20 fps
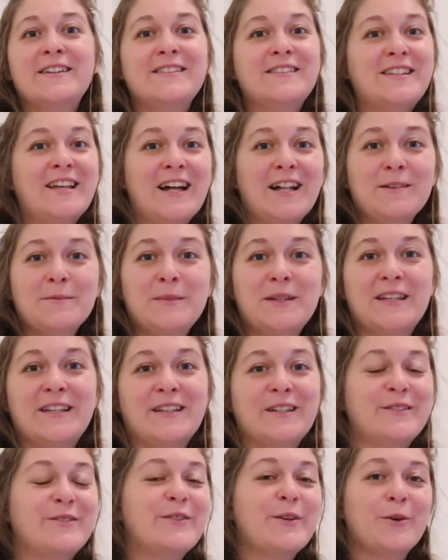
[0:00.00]
Tell
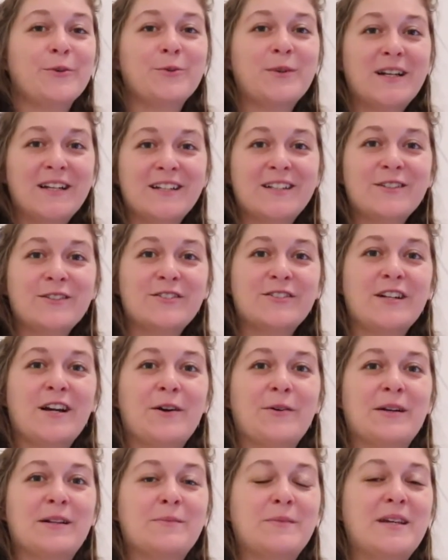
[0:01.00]
me if you're willing to
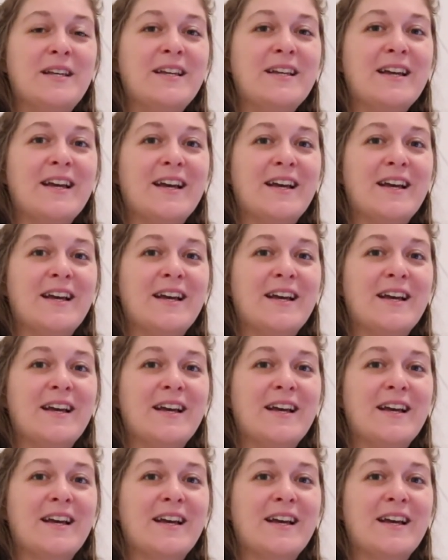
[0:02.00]
share with me,